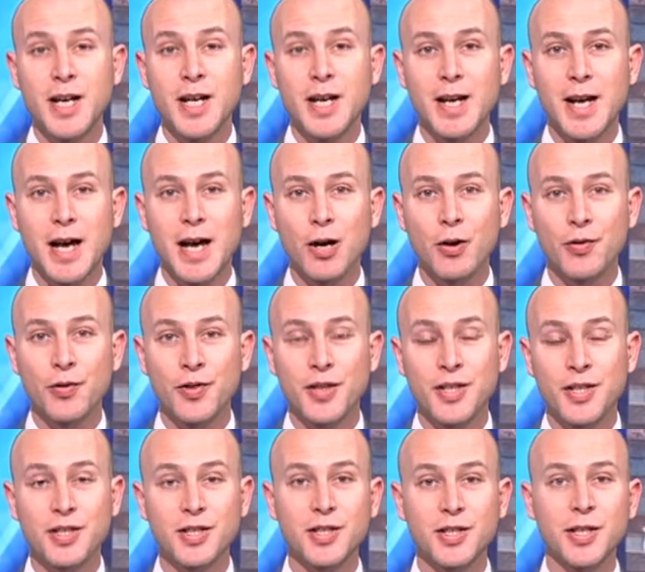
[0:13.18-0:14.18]
Now,
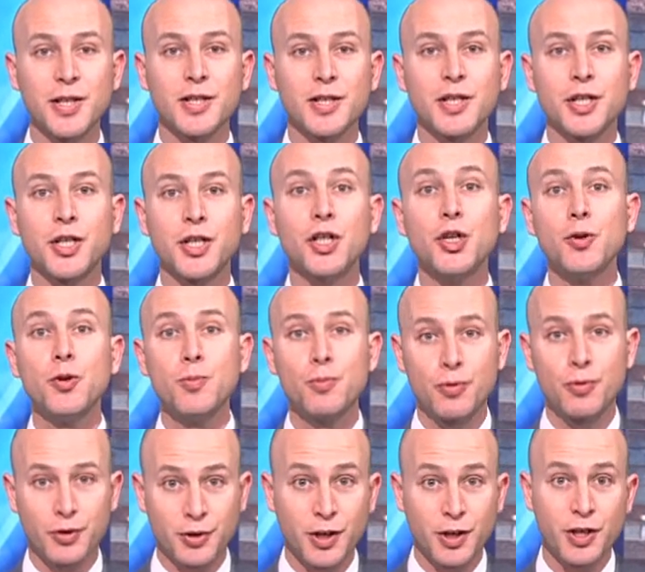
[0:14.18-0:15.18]
this is a new
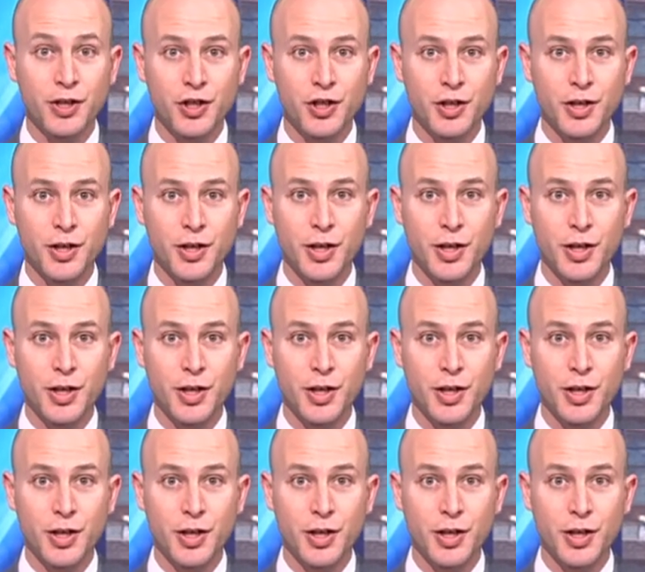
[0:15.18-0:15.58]
production,